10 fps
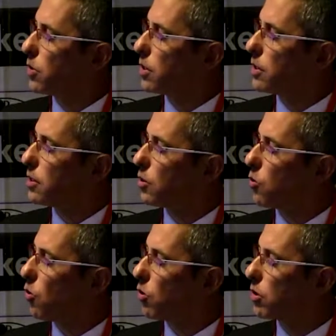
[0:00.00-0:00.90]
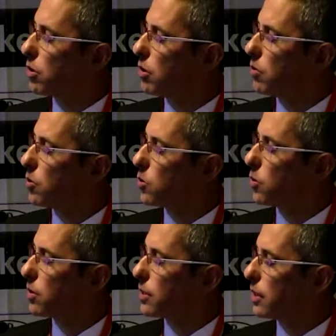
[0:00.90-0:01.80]
This is the cork, which will
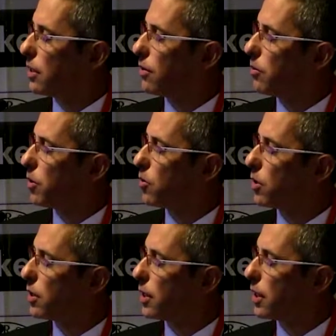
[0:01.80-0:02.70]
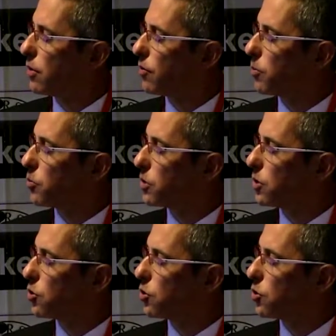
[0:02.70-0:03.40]
seal the balloon at the end of the procedure.